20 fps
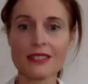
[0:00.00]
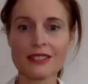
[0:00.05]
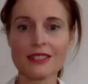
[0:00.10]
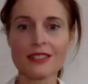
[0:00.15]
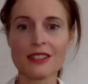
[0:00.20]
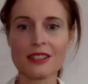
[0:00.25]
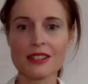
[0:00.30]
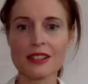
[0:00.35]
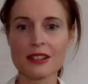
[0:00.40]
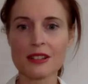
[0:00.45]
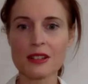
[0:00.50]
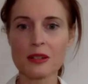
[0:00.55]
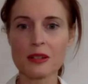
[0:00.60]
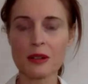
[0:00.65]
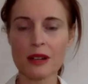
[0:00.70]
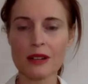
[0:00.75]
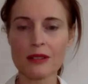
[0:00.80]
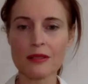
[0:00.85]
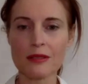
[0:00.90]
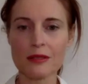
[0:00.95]
sounds
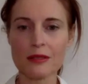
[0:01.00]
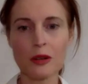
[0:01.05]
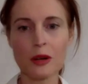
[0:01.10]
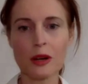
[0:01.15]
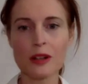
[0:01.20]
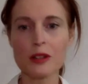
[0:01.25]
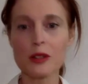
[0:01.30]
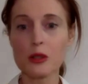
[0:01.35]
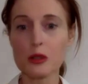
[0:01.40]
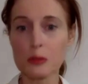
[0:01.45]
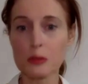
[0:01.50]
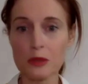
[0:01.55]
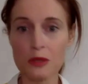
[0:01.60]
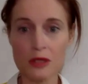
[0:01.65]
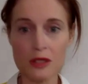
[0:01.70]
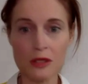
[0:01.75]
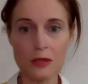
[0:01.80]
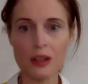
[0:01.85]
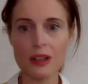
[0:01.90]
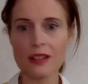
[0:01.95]
quite doable
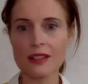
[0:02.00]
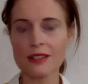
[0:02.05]
as well. It's